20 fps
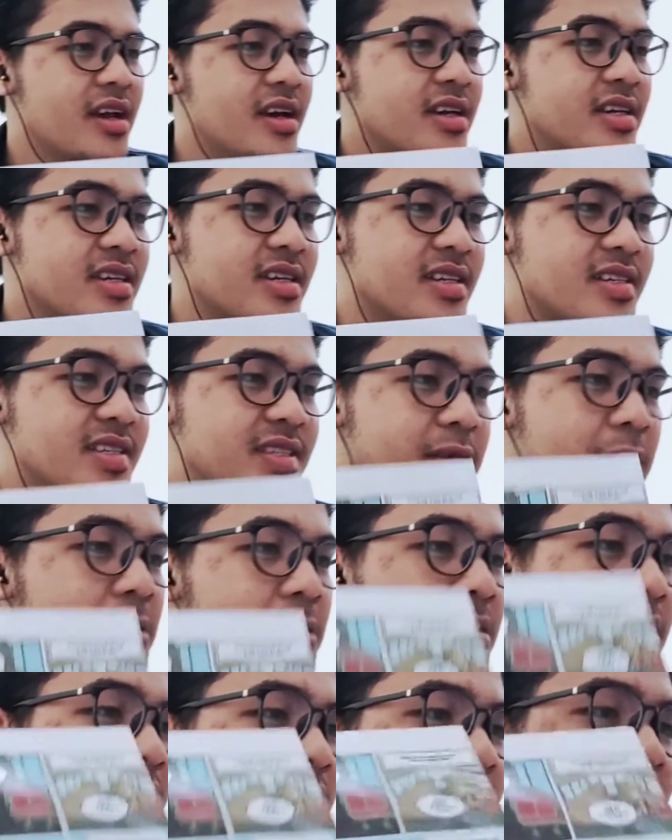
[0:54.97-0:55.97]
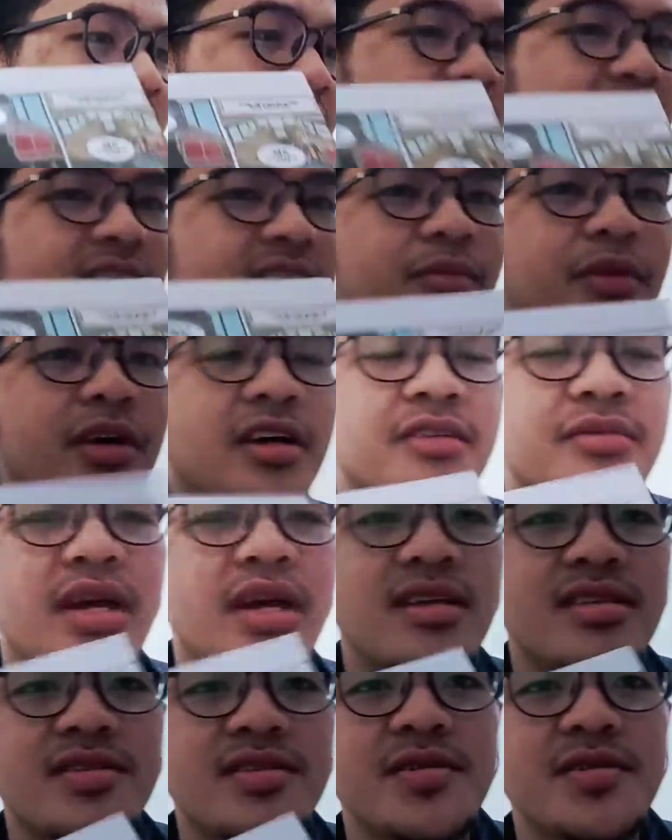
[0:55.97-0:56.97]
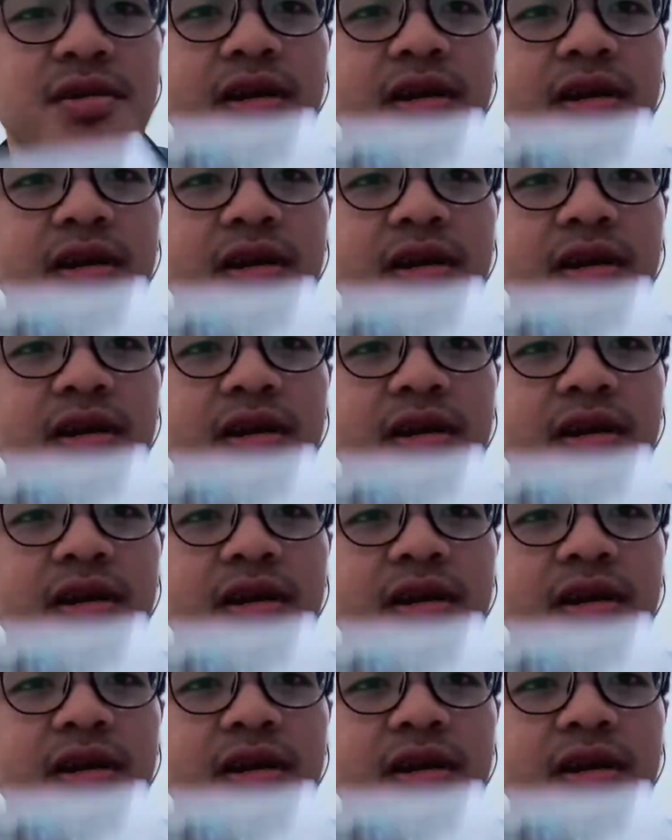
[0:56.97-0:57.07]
Yeah, so I'm gonna be answer